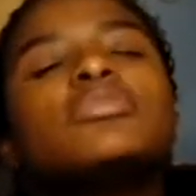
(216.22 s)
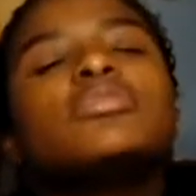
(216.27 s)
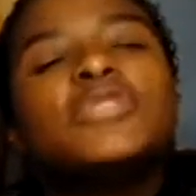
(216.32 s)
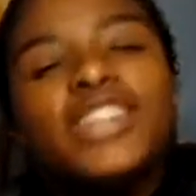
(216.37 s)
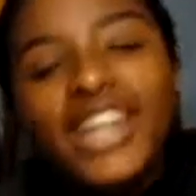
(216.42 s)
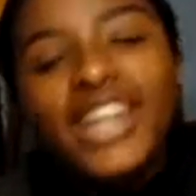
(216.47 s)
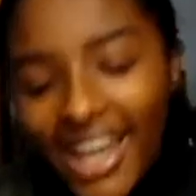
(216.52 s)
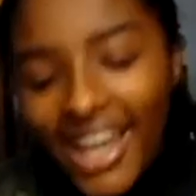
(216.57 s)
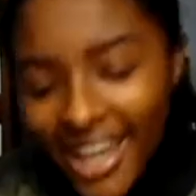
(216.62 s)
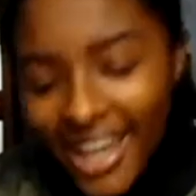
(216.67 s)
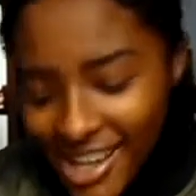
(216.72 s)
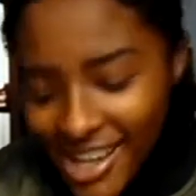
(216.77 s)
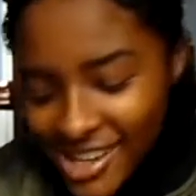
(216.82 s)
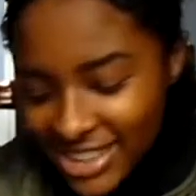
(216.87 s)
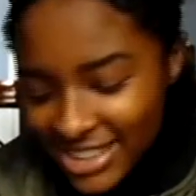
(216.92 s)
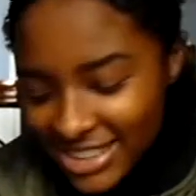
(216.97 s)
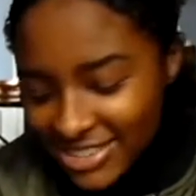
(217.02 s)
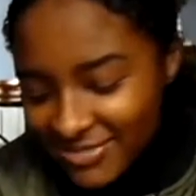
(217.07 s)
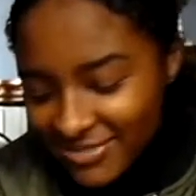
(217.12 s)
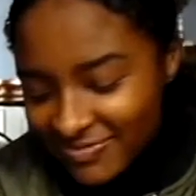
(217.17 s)

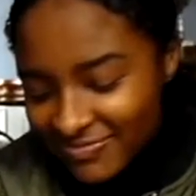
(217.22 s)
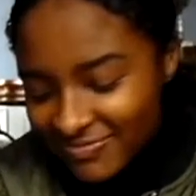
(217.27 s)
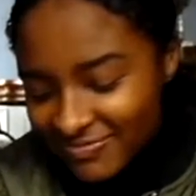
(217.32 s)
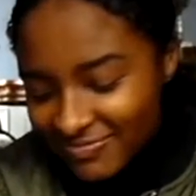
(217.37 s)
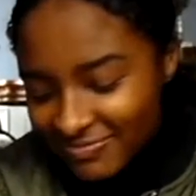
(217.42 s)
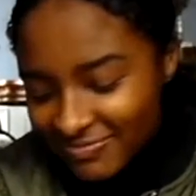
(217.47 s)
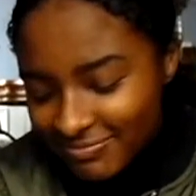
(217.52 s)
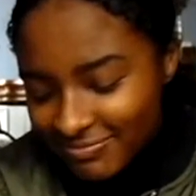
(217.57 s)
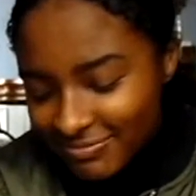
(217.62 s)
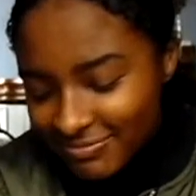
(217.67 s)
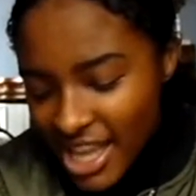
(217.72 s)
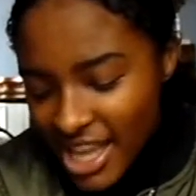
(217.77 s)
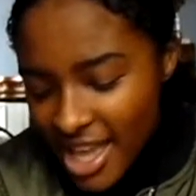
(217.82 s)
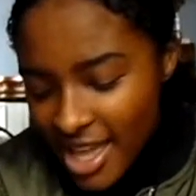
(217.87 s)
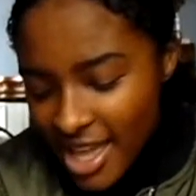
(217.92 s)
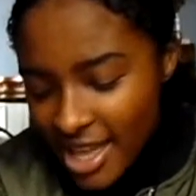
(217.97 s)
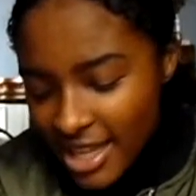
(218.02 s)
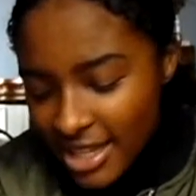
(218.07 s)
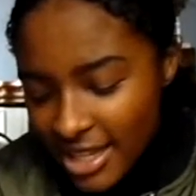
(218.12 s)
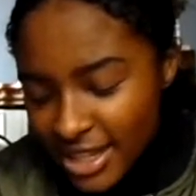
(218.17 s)
Yeah!
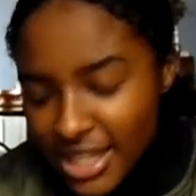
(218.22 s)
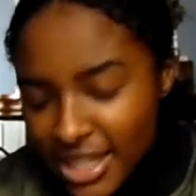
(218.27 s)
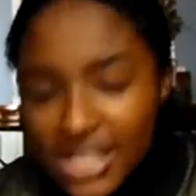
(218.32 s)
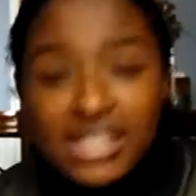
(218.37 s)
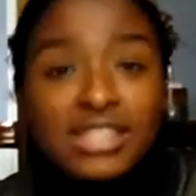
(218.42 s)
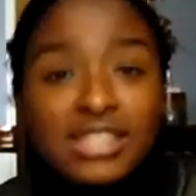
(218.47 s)
This